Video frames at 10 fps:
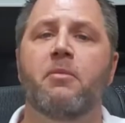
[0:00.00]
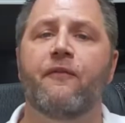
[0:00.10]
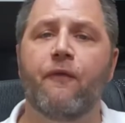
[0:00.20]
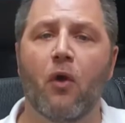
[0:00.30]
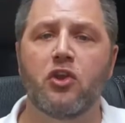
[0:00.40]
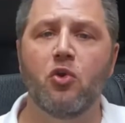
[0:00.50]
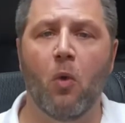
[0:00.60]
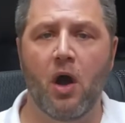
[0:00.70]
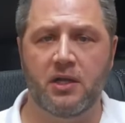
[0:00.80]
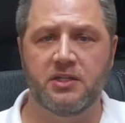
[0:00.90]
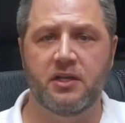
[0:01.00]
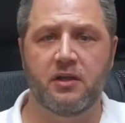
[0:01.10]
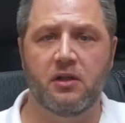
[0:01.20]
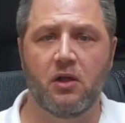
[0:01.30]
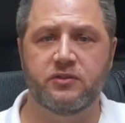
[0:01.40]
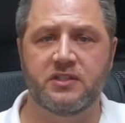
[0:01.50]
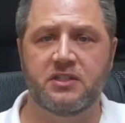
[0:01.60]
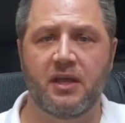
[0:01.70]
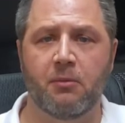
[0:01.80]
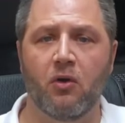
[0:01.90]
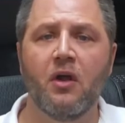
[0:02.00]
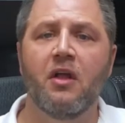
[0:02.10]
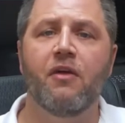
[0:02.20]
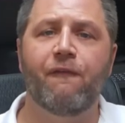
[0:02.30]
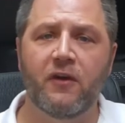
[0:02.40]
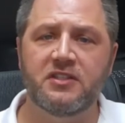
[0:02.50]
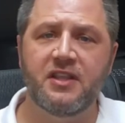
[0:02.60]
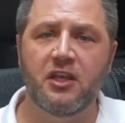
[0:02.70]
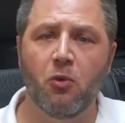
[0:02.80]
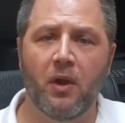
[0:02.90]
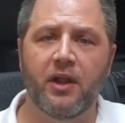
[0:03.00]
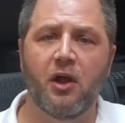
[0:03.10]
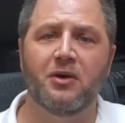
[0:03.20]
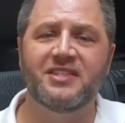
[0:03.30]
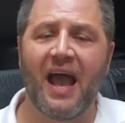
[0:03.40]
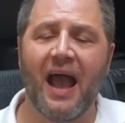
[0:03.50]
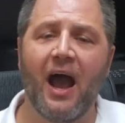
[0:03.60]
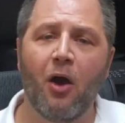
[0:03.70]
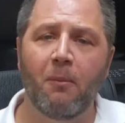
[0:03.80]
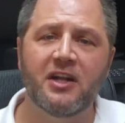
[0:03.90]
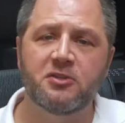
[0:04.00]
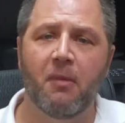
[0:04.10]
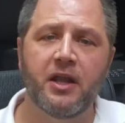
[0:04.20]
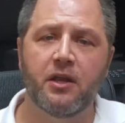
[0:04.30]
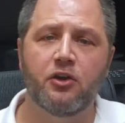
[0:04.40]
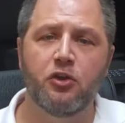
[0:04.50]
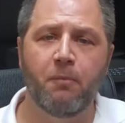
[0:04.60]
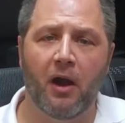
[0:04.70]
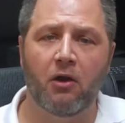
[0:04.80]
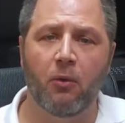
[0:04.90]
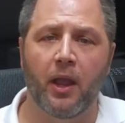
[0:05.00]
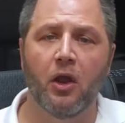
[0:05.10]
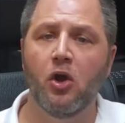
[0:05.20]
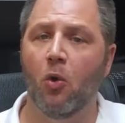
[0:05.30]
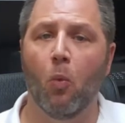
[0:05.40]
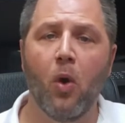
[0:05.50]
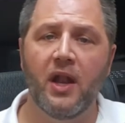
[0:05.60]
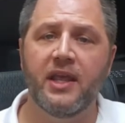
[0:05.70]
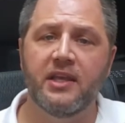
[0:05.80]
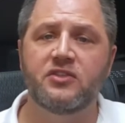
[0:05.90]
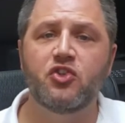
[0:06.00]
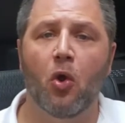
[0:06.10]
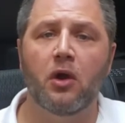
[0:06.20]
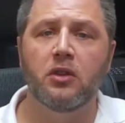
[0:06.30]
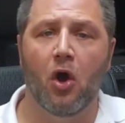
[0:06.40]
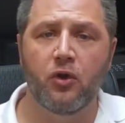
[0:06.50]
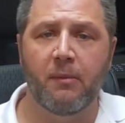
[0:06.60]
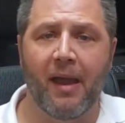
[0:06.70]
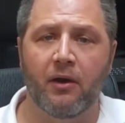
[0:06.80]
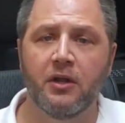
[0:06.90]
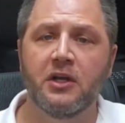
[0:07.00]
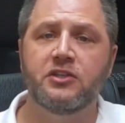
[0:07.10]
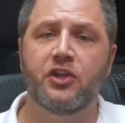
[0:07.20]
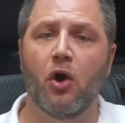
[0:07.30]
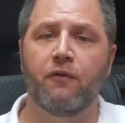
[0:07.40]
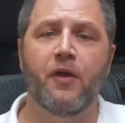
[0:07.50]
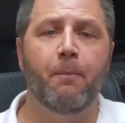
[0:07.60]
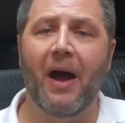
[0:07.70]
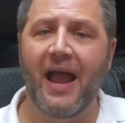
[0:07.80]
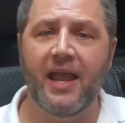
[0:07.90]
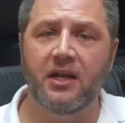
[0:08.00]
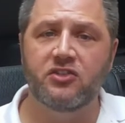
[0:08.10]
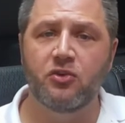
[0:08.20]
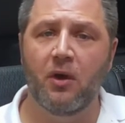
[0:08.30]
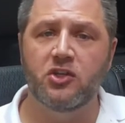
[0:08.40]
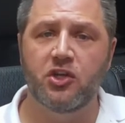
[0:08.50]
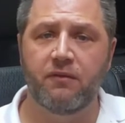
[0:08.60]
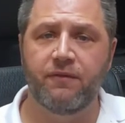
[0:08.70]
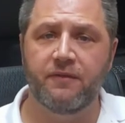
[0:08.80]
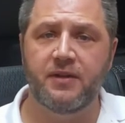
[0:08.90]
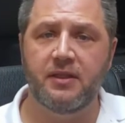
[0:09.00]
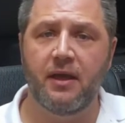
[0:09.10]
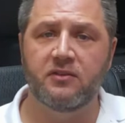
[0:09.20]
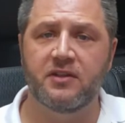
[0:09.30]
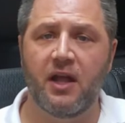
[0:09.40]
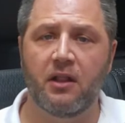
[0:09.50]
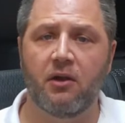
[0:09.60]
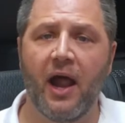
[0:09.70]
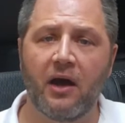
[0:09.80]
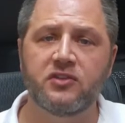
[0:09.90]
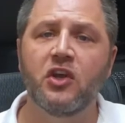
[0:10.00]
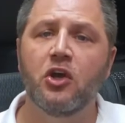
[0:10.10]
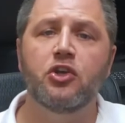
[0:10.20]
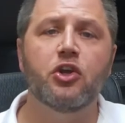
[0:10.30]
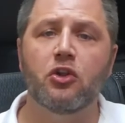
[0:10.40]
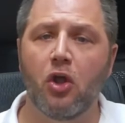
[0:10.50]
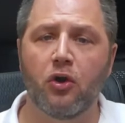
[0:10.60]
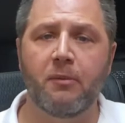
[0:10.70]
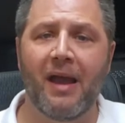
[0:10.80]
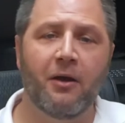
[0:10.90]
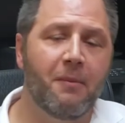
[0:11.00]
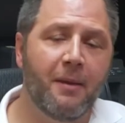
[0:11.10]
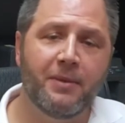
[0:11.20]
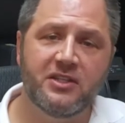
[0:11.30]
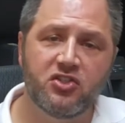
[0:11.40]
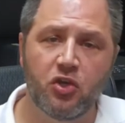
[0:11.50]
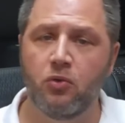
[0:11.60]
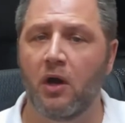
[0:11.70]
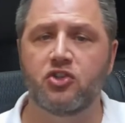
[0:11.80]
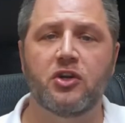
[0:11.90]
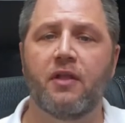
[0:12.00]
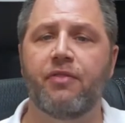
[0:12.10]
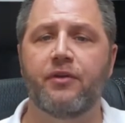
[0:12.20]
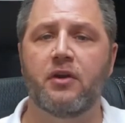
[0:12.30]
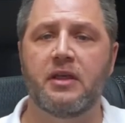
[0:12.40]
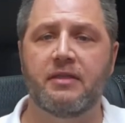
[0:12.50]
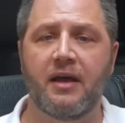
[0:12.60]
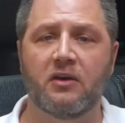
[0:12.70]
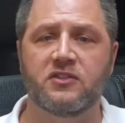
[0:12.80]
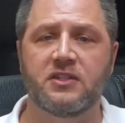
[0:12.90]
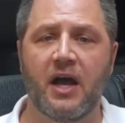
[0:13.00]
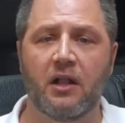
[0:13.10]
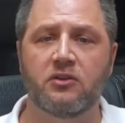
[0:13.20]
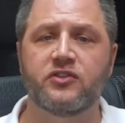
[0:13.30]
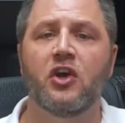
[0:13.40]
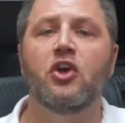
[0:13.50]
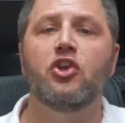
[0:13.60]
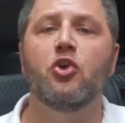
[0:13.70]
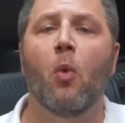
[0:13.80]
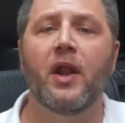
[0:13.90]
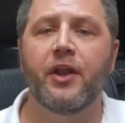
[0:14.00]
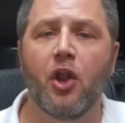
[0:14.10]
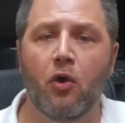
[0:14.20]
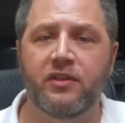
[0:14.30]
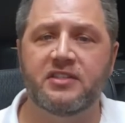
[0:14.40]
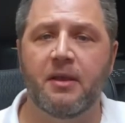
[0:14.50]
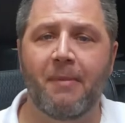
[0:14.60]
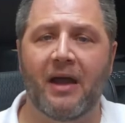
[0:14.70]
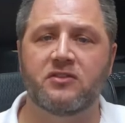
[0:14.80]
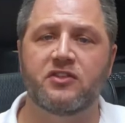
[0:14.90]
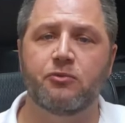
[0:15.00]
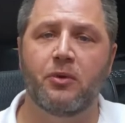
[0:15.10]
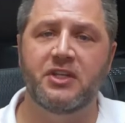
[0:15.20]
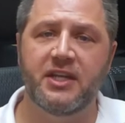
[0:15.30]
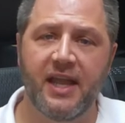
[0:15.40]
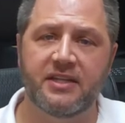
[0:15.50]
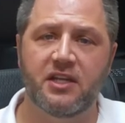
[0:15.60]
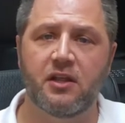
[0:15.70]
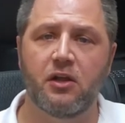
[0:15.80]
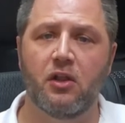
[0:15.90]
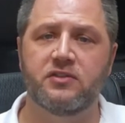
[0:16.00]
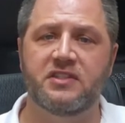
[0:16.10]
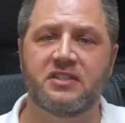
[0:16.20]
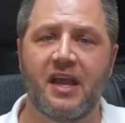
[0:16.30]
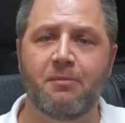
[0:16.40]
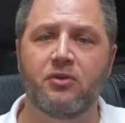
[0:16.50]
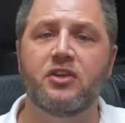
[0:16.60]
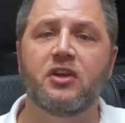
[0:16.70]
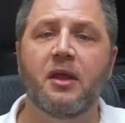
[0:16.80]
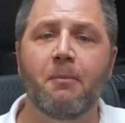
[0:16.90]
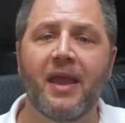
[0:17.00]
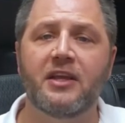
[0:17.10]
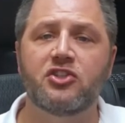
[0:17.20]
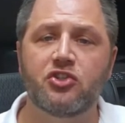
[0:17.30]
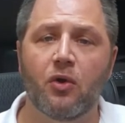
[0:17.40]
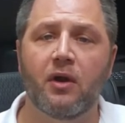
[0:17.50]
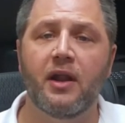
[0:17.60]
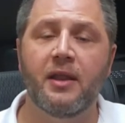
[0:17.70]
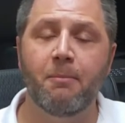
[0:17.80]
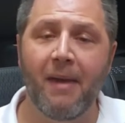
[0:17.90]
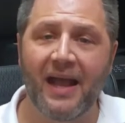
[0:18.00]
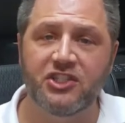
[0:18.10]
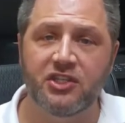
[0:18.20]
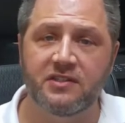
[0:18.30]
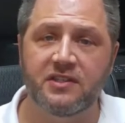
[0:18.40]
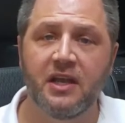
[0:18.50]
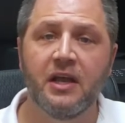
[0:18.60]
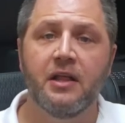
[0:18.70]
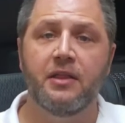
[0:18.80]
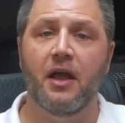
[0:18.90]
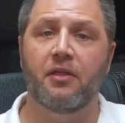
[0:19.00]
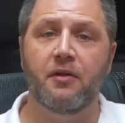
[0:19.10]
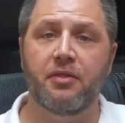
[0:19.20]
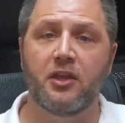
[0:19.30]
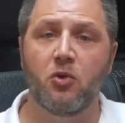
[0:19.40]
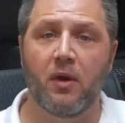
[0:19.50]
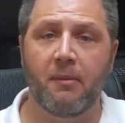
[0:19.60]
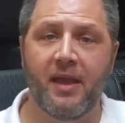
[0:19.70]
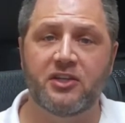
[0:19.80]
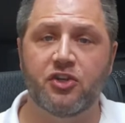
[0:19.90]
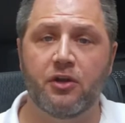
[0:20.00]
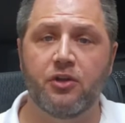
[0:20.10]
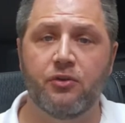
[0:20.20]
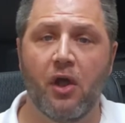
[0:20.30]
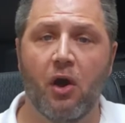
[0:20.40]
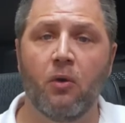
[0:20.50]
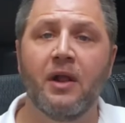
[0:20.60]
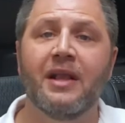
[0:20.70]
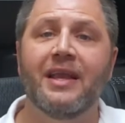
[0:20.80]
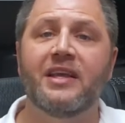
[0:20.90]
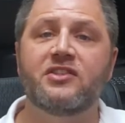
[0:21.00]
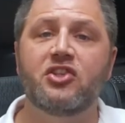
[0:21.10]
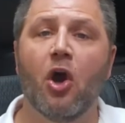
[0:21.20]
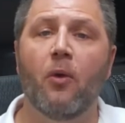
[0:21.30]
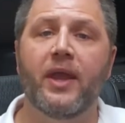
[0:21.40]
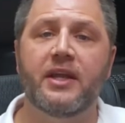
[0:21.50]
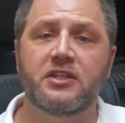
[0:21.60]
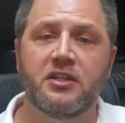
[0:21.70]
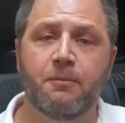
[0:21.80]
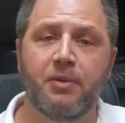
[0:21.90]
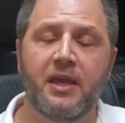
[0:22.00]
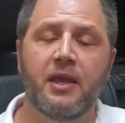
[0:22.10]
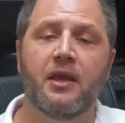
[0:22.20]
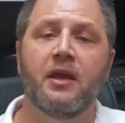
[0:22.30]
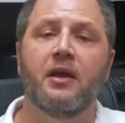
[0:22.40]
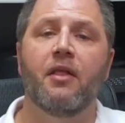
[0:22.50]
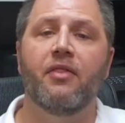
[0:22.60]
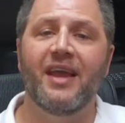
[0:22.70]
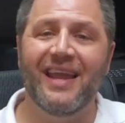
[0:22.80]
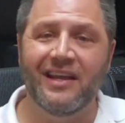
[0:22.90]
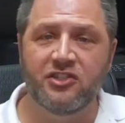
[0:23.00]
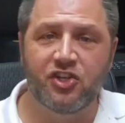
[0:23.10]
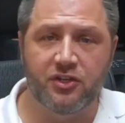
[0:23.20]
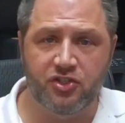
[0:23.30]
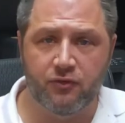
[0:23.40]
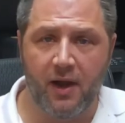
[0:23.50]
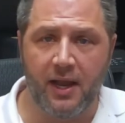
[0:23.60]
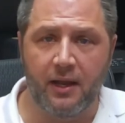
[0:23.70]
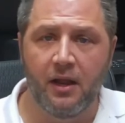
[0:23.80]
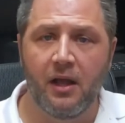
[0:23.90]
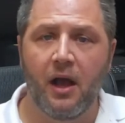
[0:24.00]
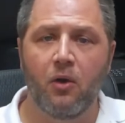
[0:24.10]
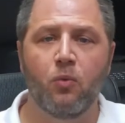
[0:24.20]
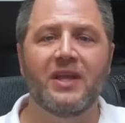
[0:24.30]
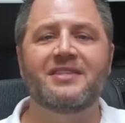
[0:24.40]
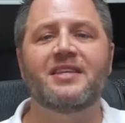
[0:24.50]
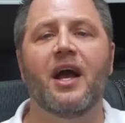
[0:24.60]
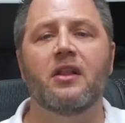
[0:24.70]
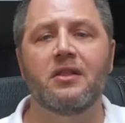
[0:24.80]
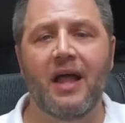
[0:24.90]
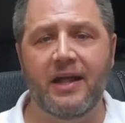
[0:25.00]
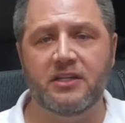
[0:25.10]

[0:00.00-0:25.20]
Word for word: before you walk into the closing table. The first thing you want to know is how much money are you borrowing? What is your loan amount? To know if you're buying a $250,000 house, your loan amount may be $230,000. You want to know this amount so when you get to the closing table, you can make sure it matches. The other thing you want to make sure you know is going to be the interest rate. We see a lot